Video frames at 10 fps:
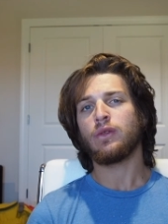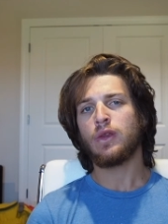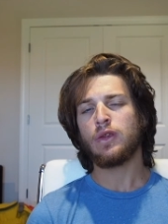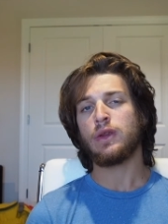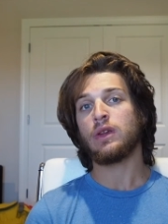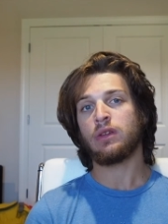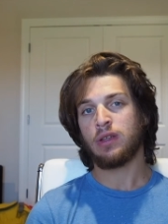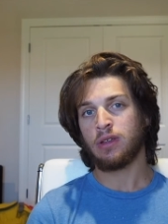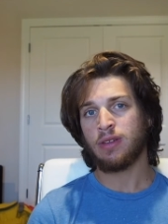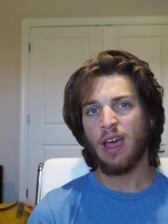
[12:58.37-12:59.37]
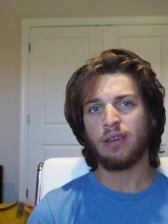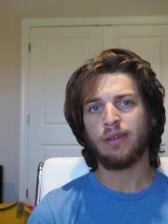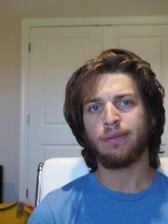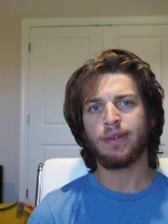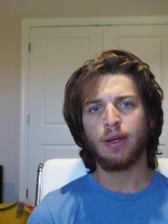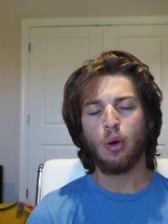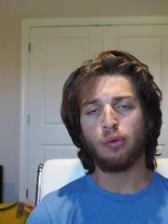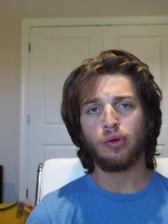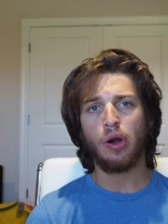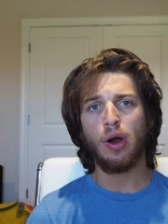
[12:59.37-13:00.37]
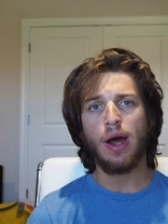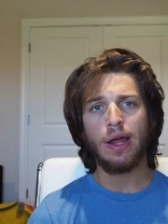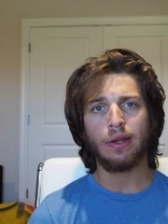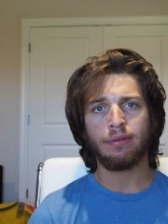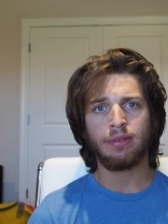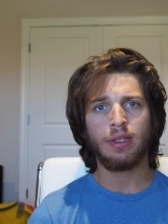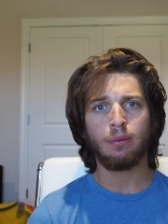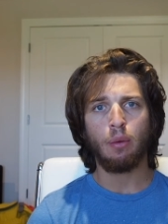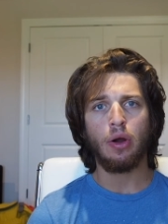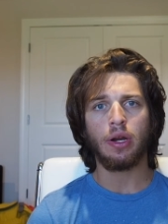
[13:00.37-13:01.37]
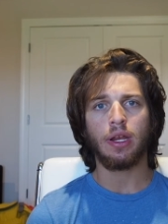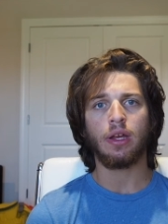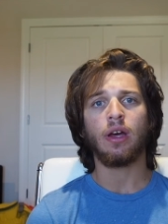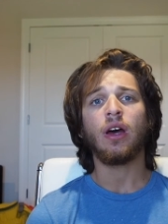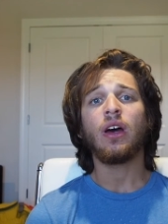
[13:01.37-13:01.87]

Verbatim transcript: to the success of the overall N F T market.